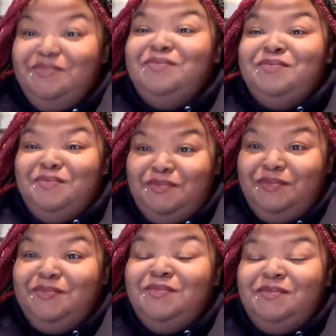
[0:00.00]

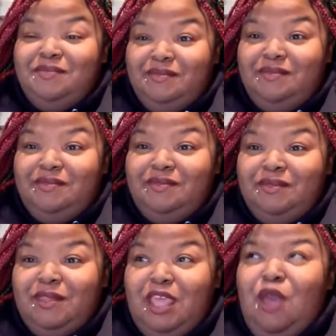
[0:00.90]
Hmm.
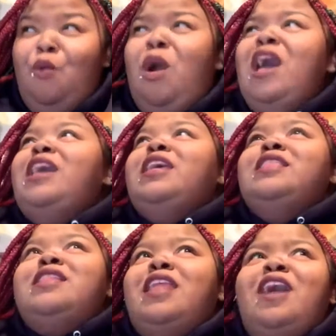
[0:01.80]
And why
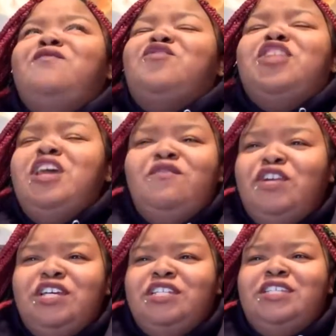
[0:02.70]
is that? I've never
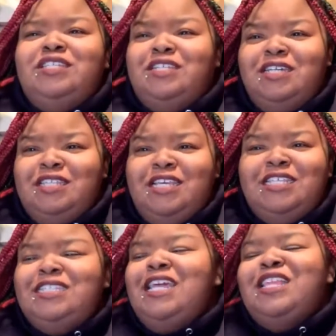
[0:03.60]
understood that.
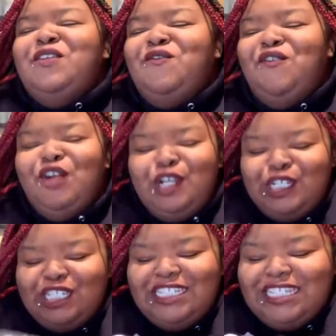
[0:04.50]
That's like the
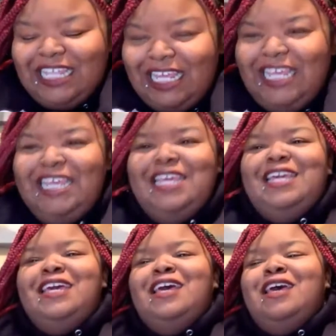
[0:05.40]
first thing